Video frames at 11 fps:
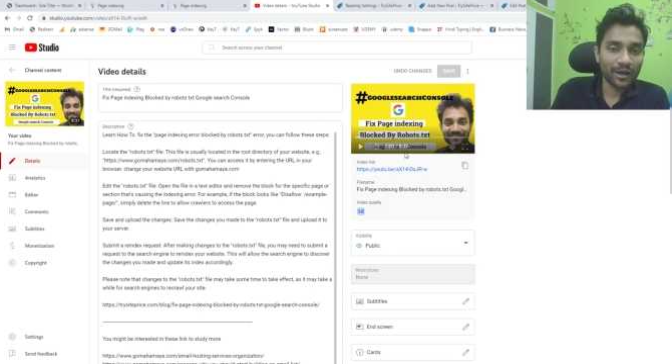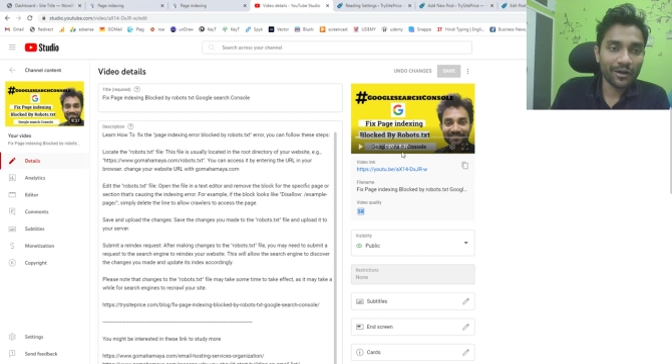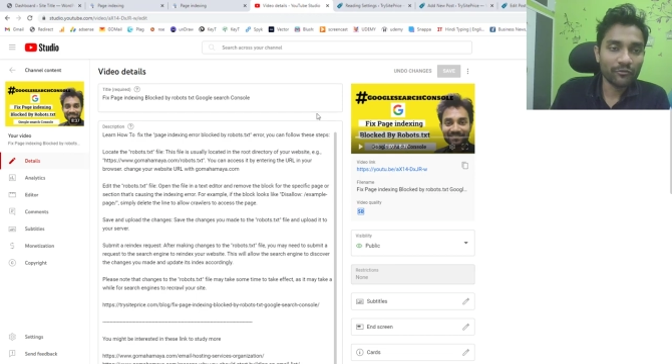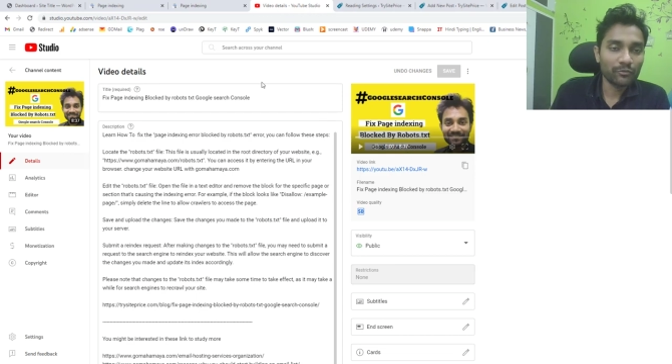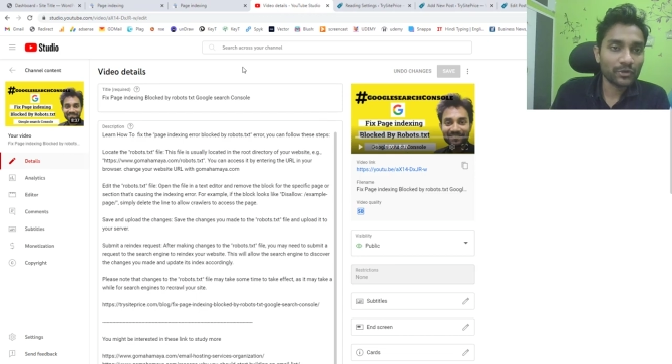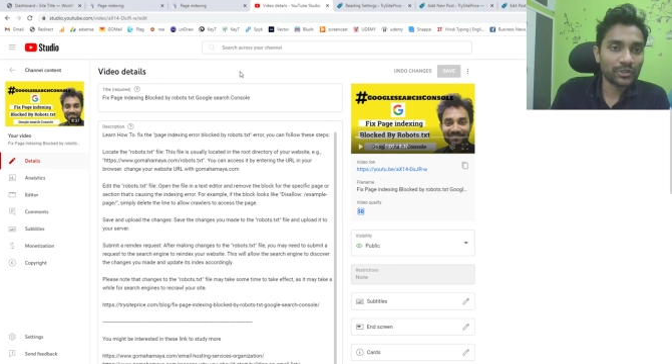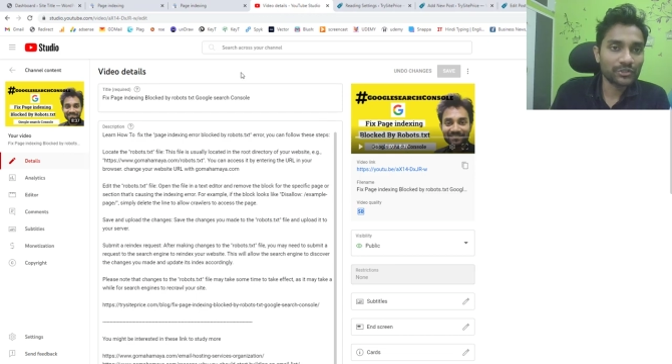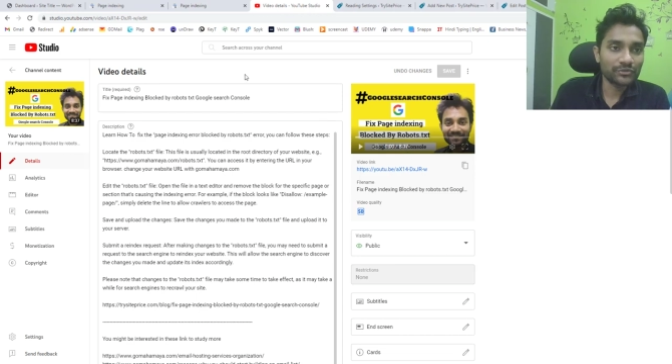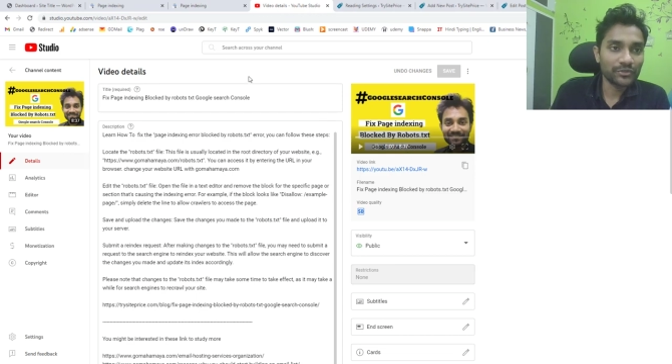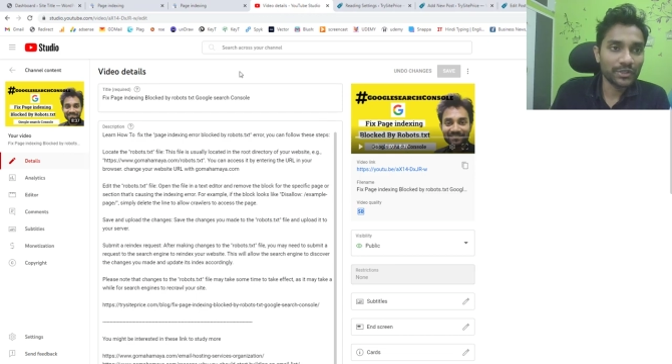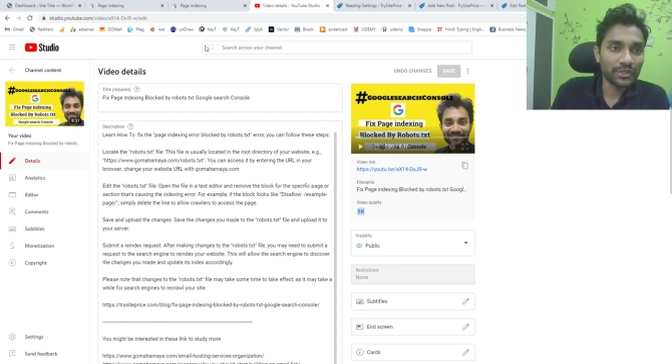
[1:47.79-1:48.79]
half
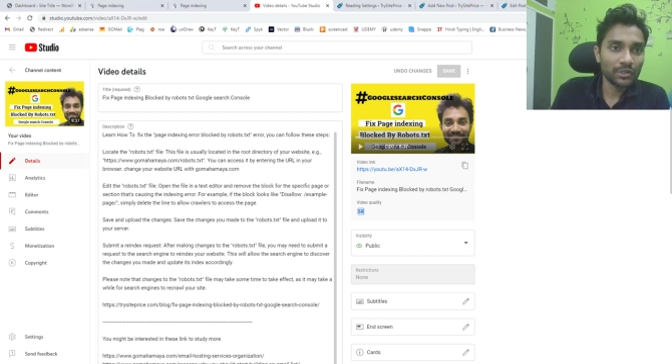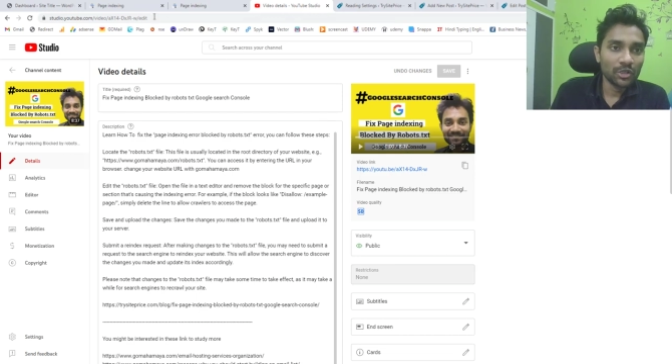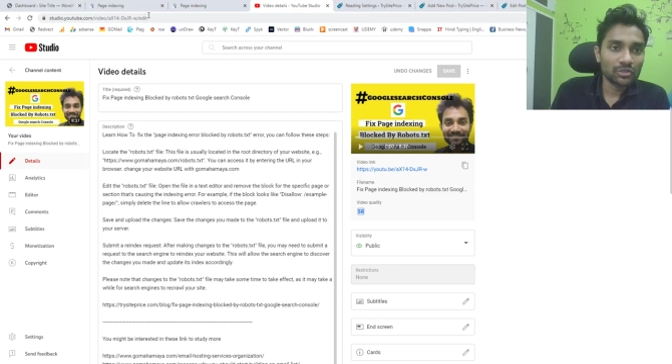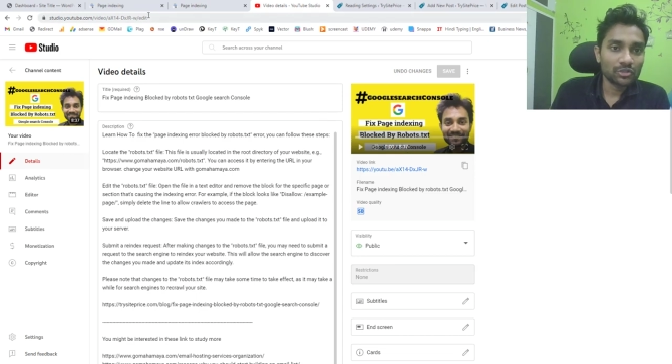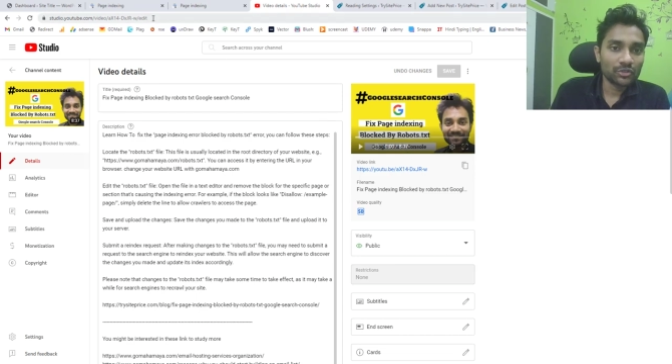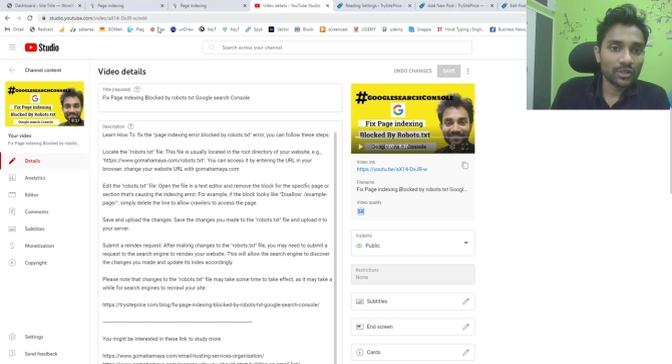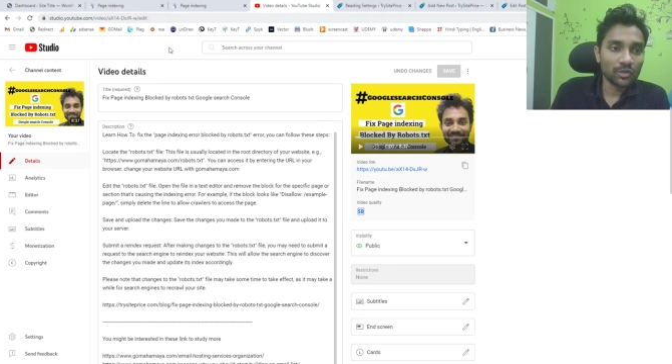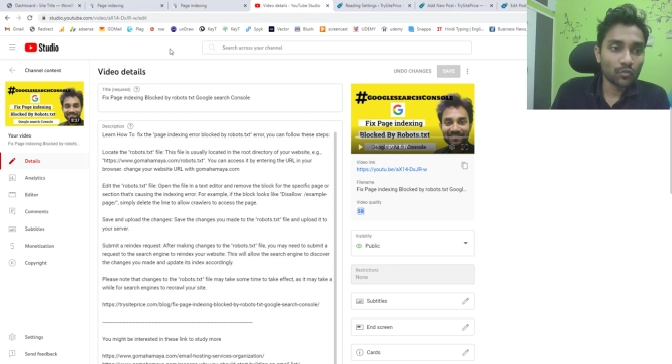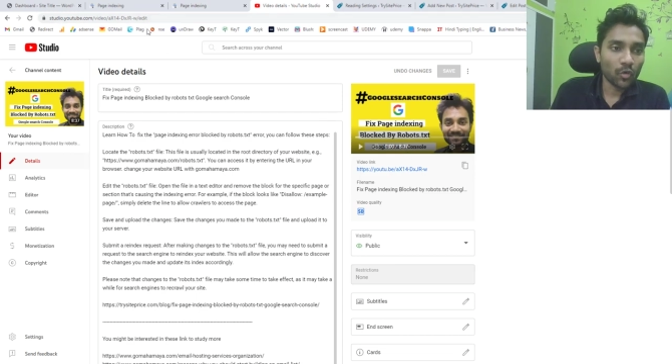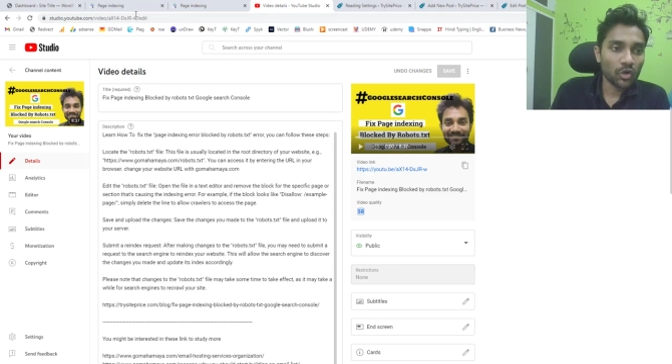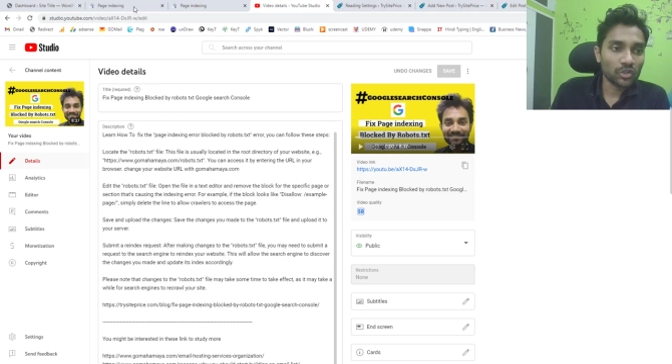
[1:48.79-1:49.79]
minutes video, so you can
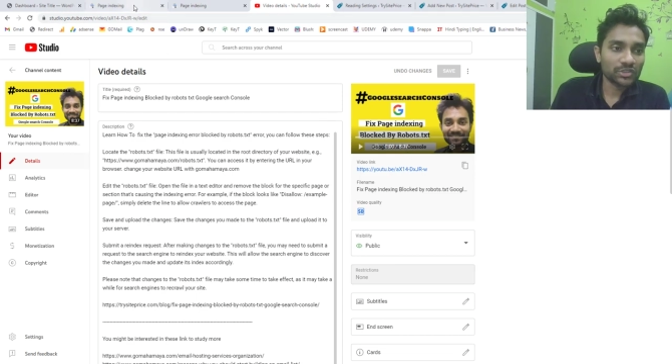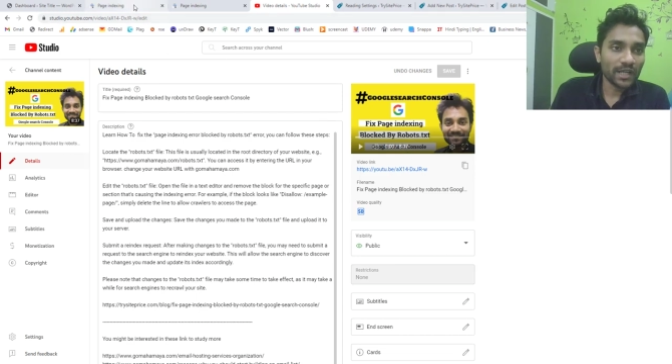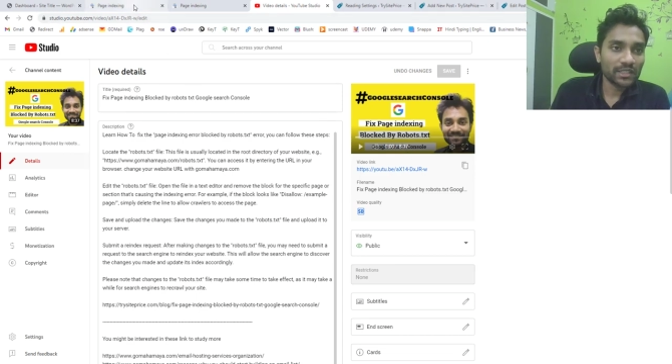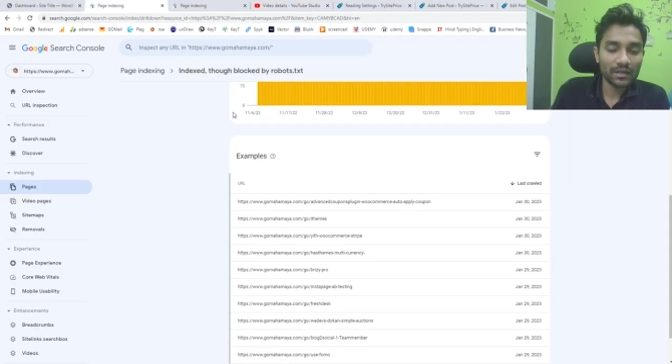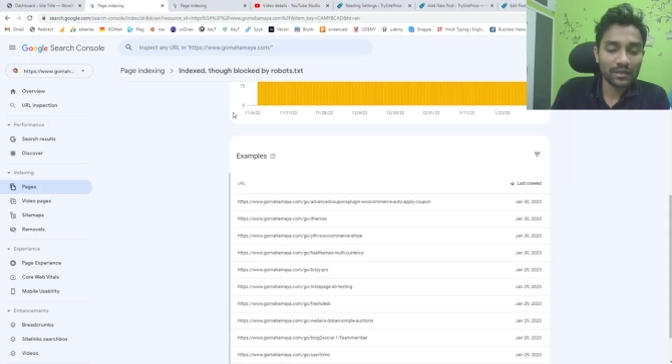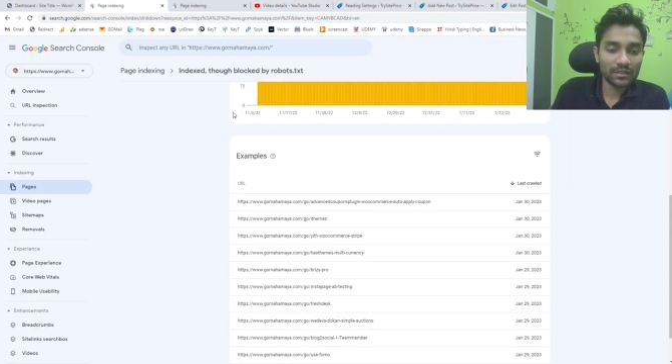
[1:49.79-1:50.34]
watch that.